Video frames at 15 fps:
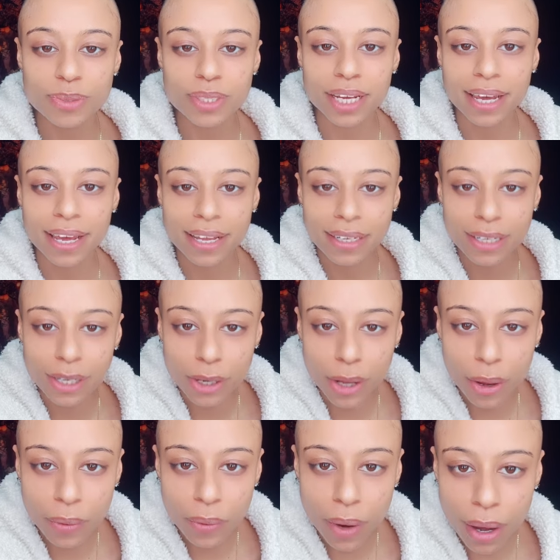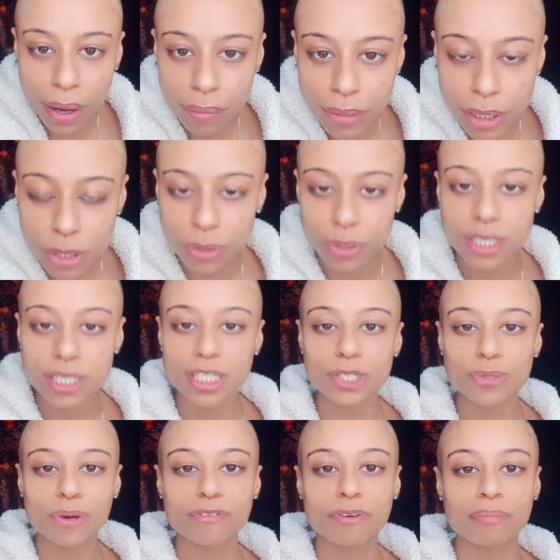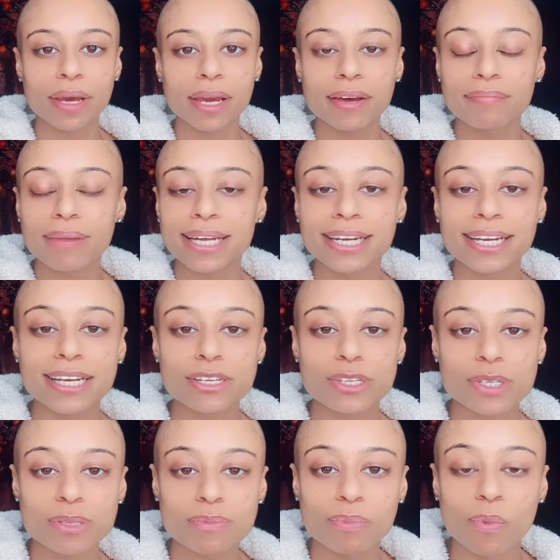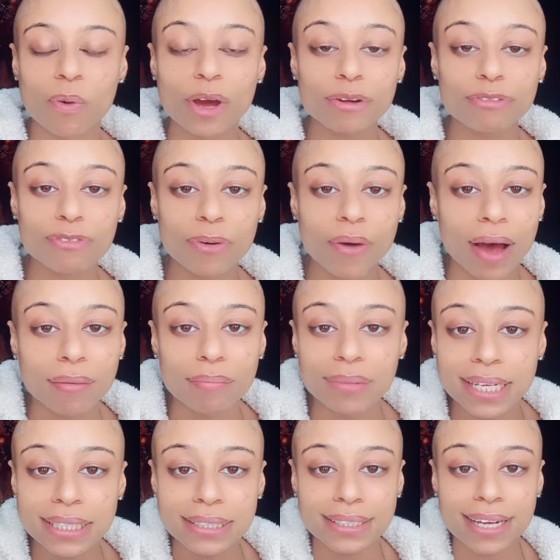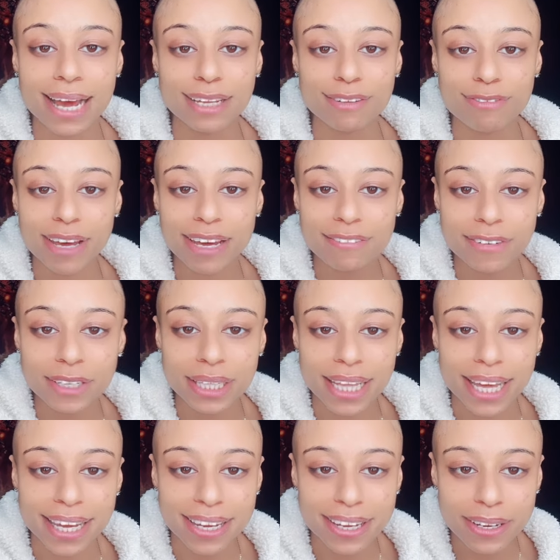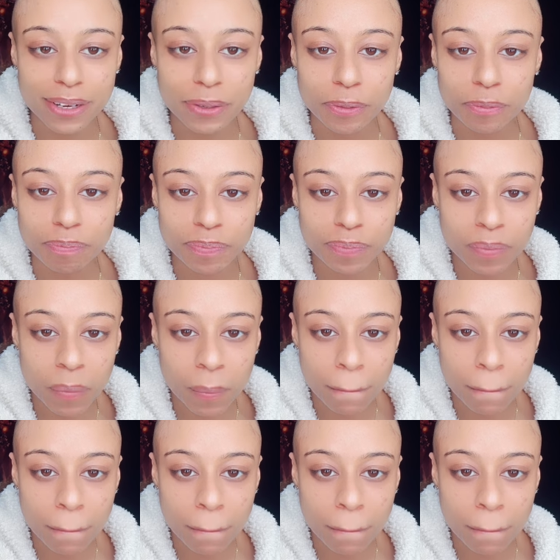She was like, hello, uh, Mr. C12 Omega. My day is wonderful. I'm blessed and highly favored. Thank you.